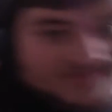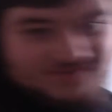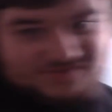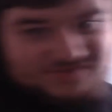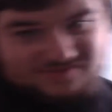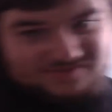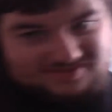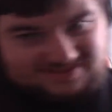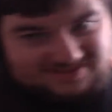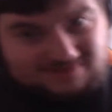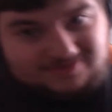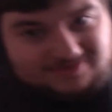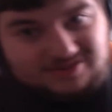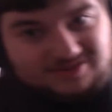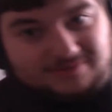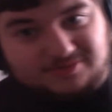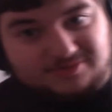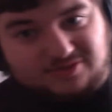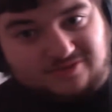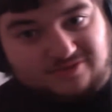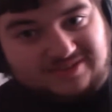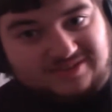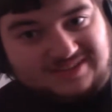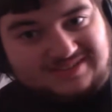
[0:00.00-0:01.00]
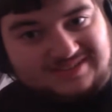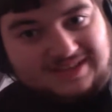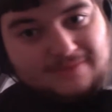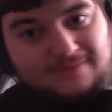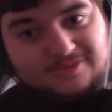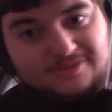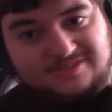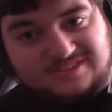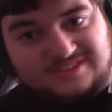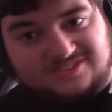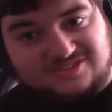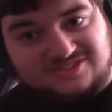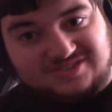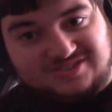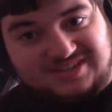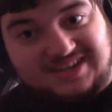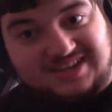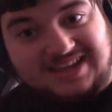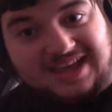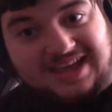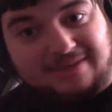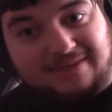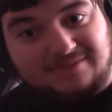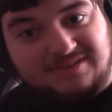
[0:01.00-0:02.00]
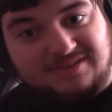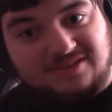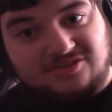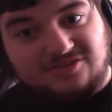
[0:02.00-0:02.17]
sometimes on these demo discs, you see games that